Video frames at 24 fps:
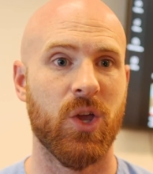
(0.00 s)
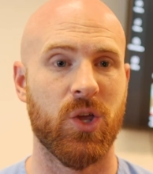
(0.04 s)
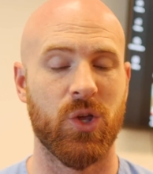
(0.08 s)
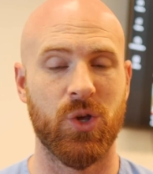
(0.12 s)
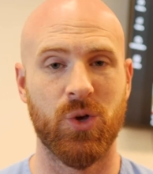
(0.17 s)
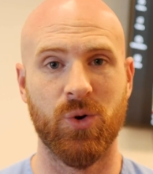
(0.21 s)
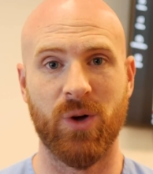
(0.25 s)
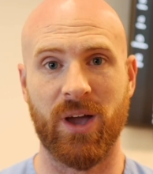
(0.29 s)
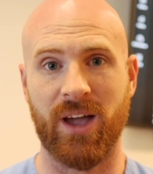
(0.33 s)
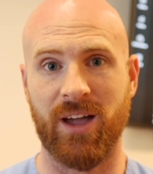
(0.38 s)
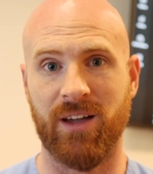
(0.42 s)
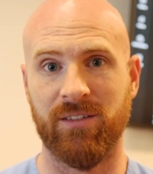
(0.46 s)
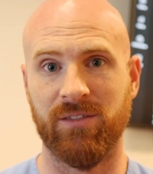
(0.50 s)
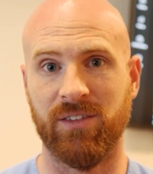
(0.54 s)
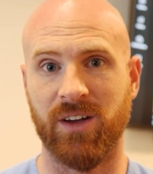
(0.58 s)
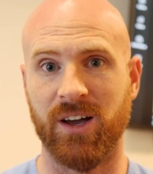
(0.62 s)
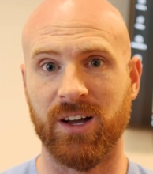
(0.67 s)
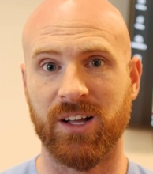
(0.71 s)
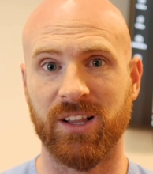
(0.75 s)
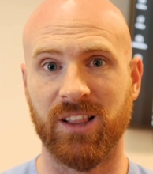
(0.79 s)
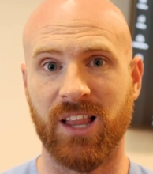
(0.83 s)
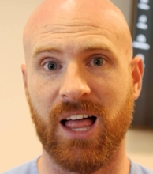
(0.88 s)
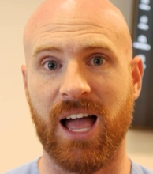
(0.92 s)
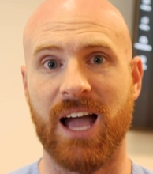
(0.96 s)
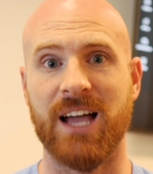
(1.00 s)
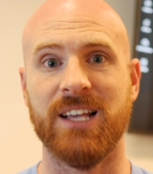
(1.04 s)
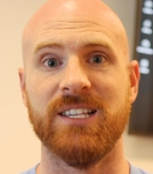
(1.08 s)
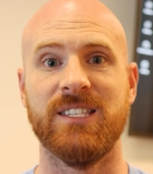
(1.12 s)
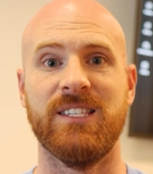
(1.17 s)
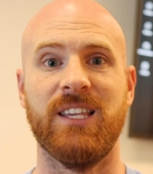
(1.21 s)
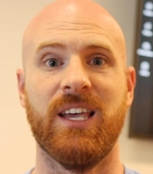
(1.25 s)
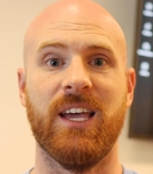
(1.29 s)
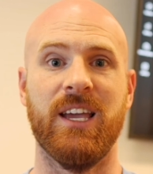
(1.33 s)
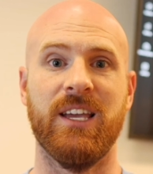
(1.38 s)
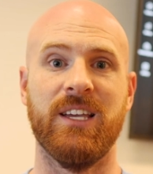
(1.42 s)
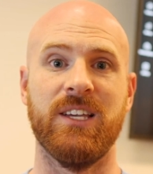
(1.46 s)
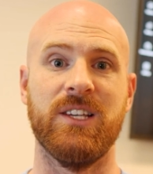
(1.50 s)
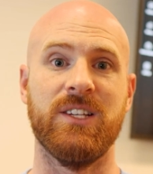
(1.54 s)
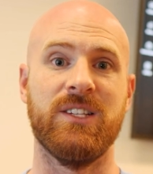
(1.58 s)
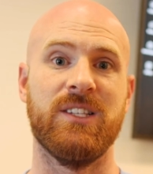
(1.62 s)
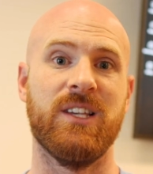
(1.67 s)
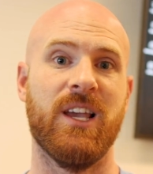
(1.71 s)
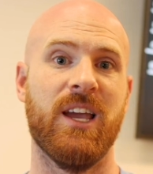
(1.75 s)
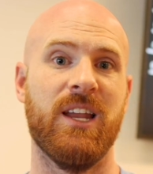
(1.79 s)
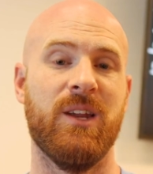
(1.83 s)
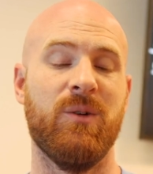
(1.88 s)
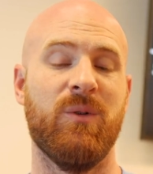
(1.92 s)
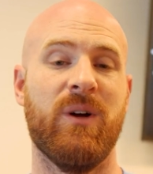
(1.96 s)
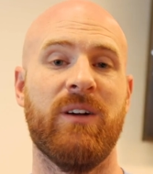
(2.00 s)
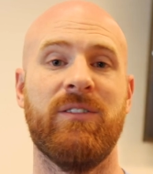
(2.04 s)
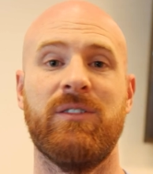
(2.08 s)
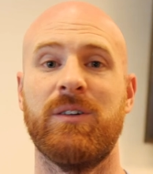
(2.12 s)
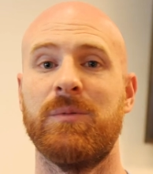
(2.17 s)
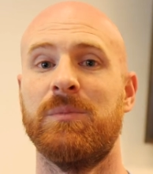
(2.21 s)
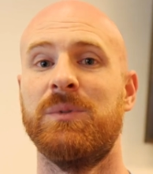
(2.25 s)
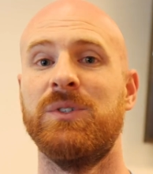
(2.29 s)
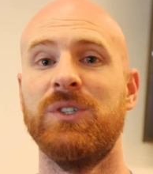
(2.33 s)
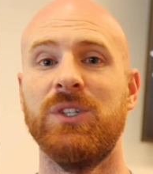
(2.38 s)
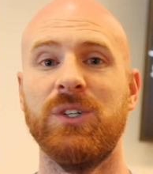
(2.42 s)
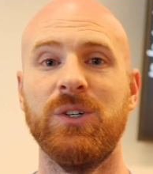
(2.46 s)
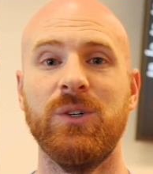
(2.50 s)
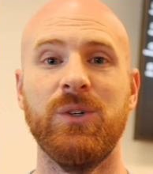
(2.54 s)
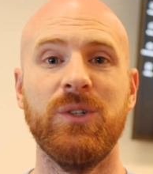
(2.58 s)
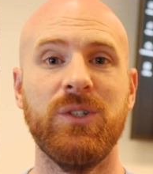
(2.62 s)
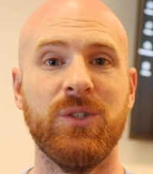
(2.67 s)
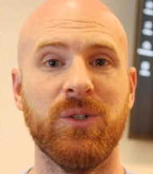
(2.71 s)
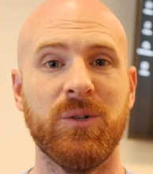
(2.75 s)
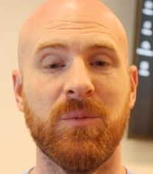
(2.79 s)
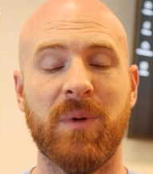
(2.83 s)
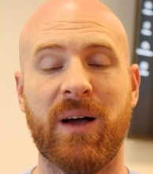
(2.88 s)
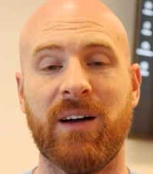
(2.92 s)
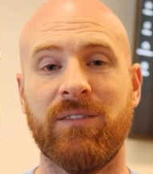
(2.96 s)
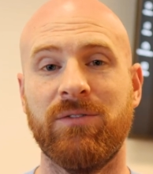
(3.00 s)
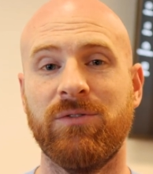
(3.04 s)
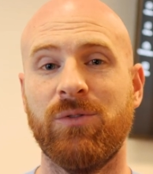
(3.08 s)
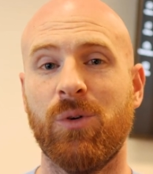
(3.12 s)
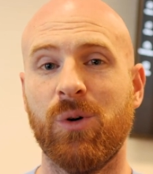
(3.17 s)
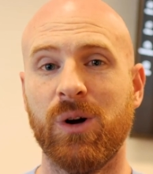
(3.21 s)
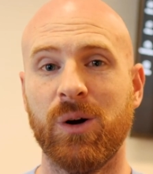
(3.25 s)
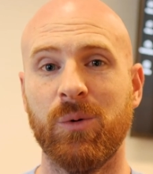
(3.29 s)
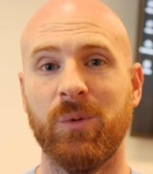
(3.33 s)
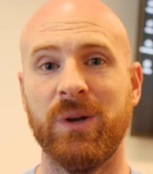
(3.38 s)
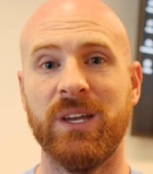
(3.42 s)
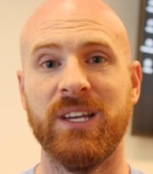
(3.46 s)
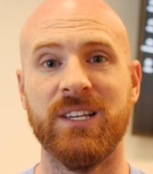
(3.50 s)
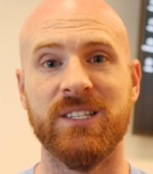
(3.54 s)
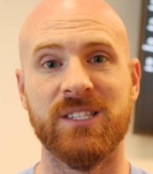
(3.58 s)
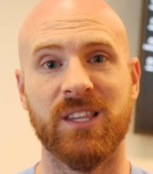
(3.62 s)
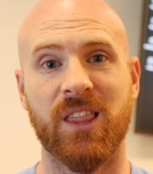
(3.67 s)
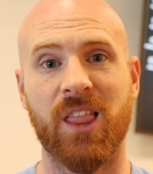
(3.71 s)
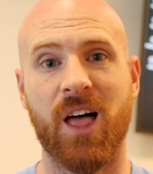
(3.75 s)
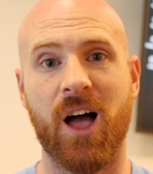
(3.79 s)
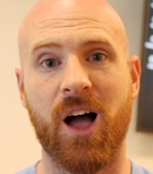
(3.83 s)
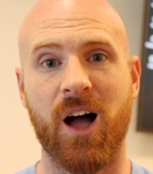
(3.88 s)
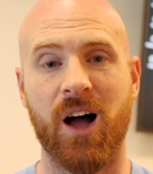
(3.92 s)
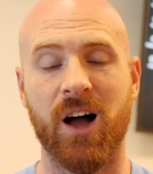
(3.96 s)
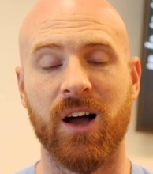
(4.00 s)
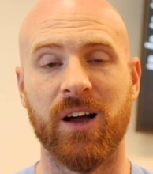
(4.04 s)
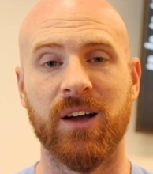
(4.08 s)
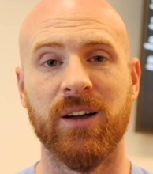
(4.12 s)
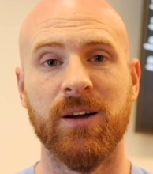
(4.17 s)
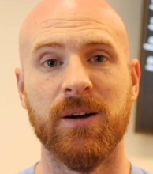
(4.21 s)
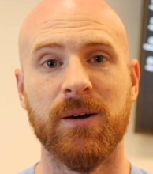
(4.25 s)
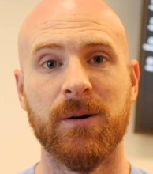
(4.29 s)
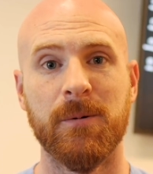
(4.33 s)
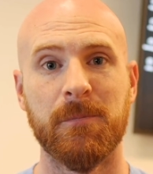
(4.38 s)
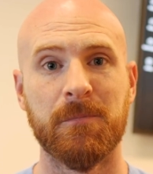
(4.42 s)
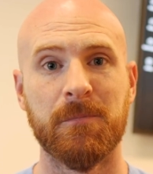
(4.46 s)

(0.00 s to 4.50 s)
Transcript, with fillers: you have a class that is anywhere from 2 to about 4 weeks long,